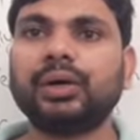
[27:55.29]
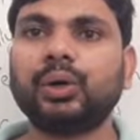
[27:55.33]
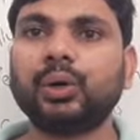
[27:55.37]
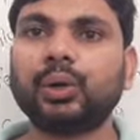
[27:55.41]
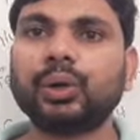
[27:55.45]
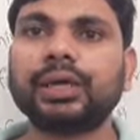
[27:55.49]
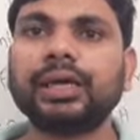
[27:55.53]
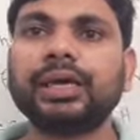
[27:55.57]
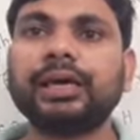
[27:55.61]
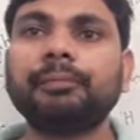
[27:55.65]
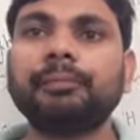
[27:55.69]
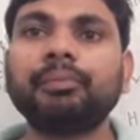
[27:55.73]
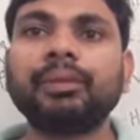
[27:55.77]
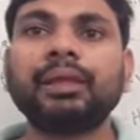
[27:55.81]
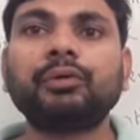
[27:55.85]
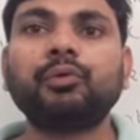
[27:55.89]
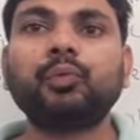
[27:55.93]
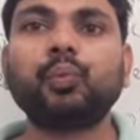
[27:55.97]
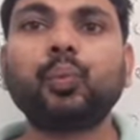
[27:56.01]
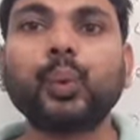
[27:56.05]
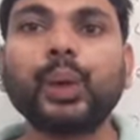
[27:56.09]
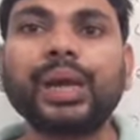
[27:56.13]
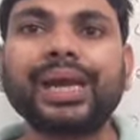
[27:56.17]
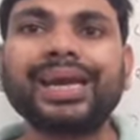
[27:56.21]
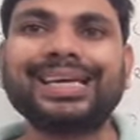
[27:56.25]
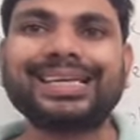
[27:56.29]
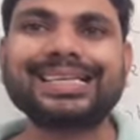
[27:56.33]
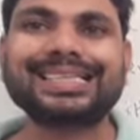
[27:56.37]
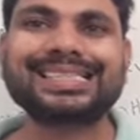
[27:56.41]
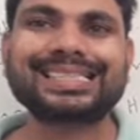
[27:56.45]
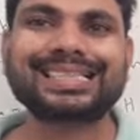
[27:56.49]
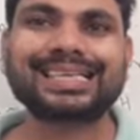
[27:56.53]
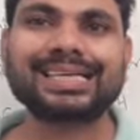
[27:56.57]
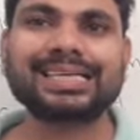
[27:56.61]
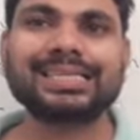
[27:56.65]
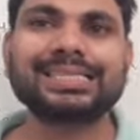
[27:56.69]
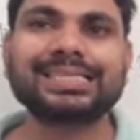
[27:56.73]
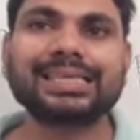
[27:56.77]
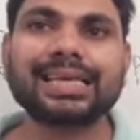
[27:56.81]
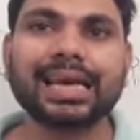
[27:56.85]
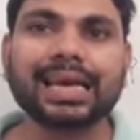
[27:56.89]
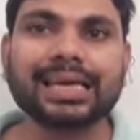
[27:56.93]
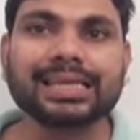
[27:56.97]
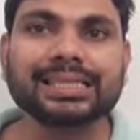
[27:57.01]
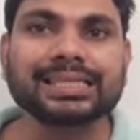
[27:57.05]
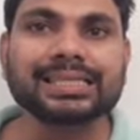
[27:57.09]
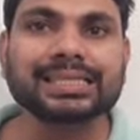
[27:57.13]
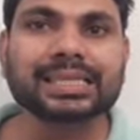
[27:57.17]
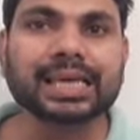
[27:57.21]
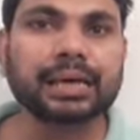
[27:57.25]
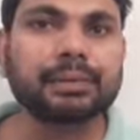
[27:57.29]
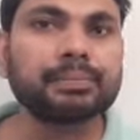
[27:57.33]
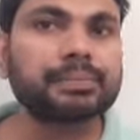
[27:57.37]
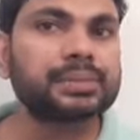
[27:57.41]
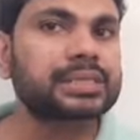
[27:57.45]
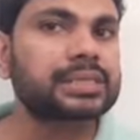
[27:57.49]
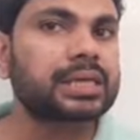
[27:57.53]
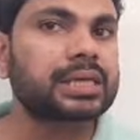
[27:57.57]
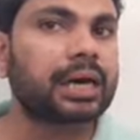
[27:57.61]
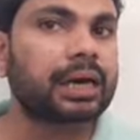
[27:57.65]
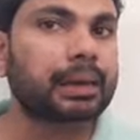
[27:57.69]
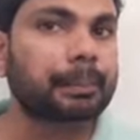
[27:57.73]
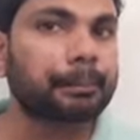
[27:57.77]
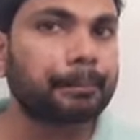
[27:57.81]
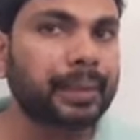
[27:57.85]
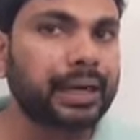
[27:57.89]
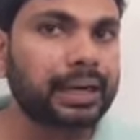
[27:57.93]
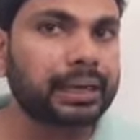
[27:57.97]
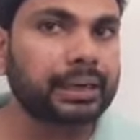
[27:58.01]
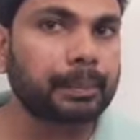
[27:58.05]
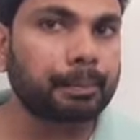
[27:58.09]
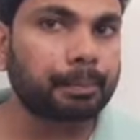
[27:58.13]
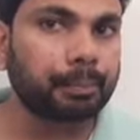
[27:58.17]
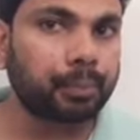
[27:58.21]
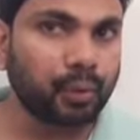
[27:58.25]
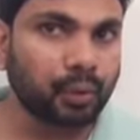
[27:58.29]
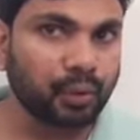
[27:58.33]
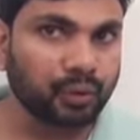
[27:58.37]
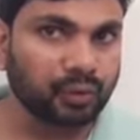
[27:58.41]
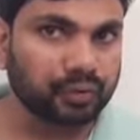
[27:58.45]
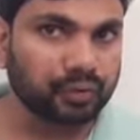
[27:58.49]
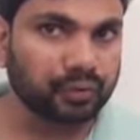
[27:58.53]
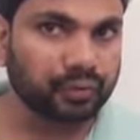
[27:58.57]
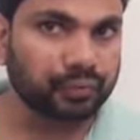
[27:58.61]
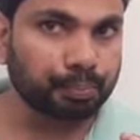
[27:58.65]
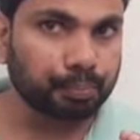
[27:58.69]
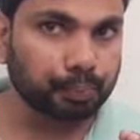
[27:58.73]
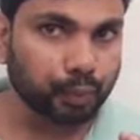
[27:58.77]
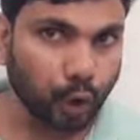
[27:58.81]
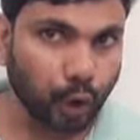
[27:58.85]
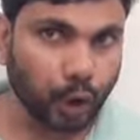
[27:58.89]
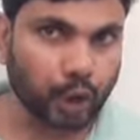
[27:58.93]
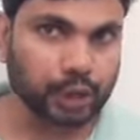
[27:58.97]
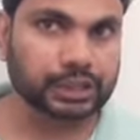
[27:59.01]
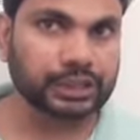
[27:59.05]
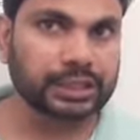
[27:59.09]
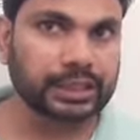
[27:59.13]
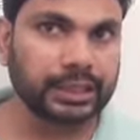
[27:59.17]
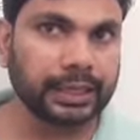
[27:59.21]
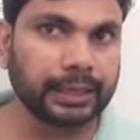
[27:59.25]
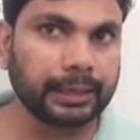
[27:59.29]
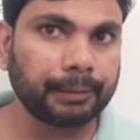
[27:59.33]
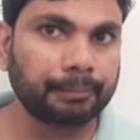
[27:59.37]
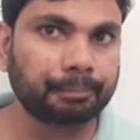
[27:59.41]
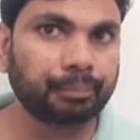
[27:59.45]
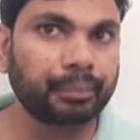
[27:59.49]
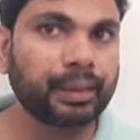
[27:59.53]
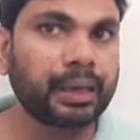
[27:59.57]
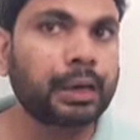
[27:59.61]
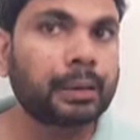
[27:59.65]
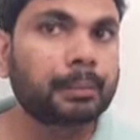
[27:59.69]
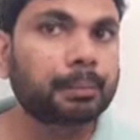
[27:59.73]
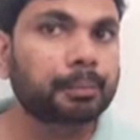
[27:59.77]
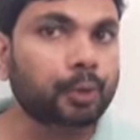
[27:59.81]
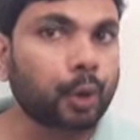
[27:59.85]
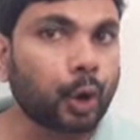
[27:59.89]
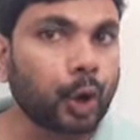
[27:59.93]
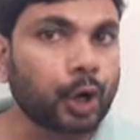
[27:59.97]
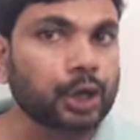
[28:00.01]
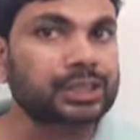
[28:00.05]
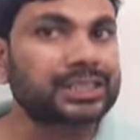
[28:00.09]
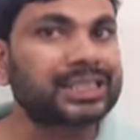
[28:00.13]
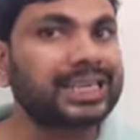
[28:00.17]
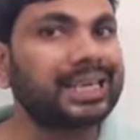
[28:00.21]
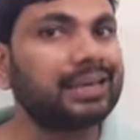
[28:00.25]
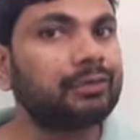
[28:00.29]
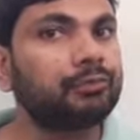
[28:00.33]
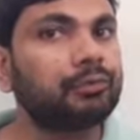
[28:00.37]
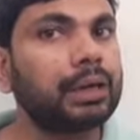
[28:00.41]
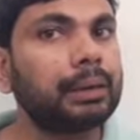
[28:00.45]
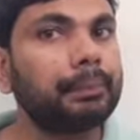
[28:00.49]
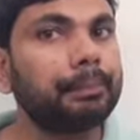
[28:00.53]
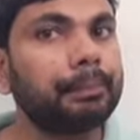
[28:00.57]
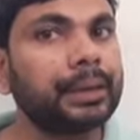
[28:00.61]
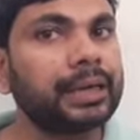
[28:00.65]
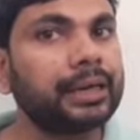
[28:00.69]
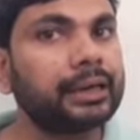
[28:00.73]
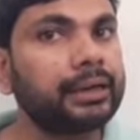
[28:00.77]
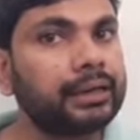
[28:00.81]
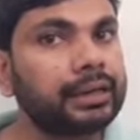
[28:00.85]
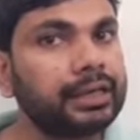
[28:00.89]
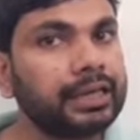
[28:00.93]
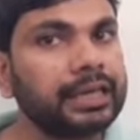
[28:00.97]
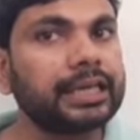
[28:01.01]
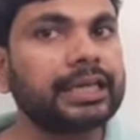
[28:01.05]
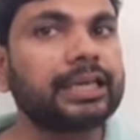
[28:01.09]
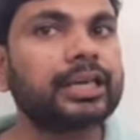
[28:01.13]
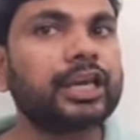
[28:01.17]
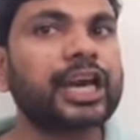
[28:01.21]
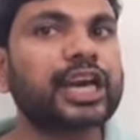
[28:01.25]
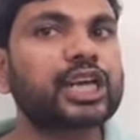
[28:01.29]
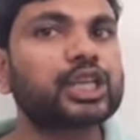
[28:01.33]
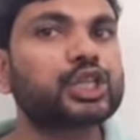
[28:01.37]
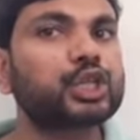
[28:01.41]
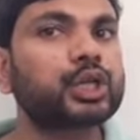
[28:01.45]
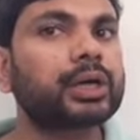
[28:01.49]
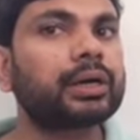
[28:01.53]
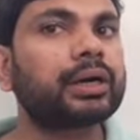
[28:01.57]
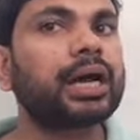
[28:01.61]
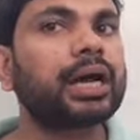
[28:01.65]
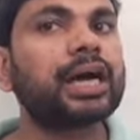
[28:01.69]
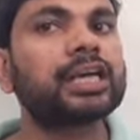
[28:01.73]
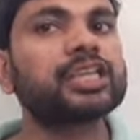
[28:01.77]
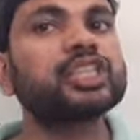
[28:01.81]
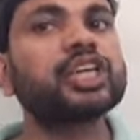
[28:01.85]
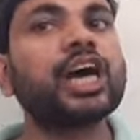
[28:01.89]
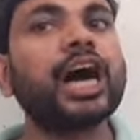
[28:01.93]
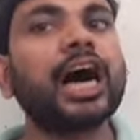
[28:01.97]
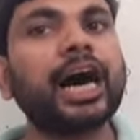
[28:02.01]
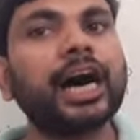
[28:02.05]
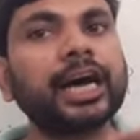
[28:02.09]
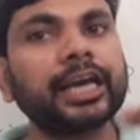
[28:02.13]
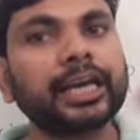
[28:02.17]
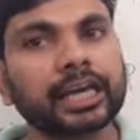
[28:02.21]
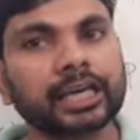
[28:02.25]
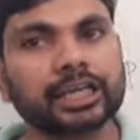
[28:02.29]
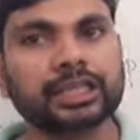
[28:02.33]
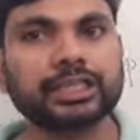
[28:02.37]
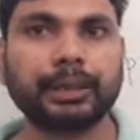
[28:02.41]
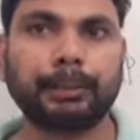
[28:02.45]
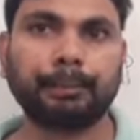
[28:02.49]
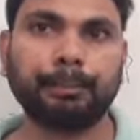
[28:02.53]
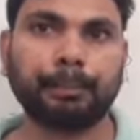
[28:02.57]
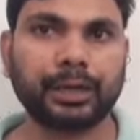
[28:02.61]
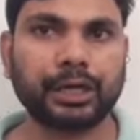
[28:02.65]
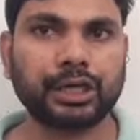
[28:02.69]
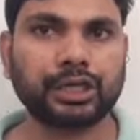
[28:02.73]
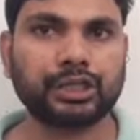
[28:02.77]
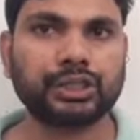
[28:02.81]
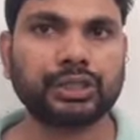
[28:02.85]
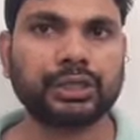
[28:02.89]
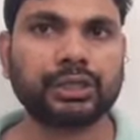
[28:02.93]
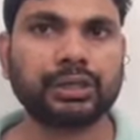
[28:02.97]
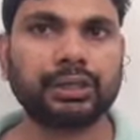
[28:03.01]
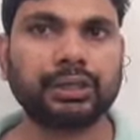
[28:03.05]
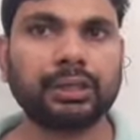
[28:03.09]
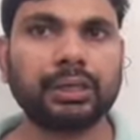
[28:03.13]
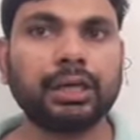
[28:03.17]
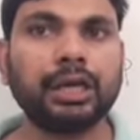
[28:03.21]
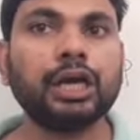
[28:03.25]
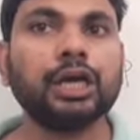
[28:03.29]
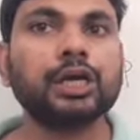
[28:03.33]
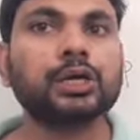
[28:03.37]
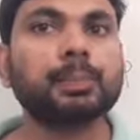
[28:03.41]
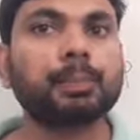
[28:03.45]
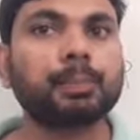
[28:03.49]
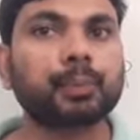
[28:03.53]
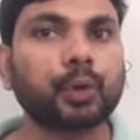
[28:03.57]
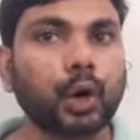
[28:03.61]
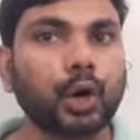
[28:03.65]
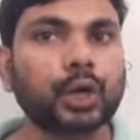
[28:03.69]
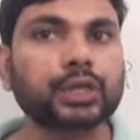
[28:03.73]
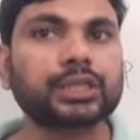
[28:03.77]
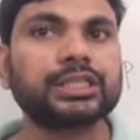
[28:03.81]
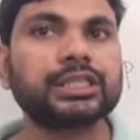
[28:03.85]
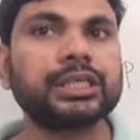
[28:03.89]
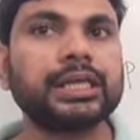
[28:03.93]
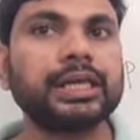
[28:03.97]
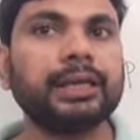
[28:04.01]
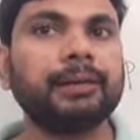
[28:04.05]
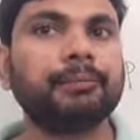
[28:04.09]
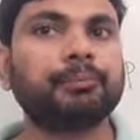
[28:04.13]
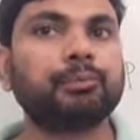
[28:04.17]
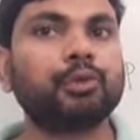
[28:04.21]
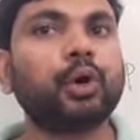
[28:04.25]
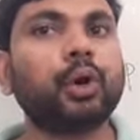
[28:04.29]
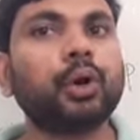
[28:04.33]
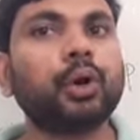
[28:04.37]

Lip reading: Okay, we discussed enzymes are made up of protein. Protein will be denatured at higher temperature. Protein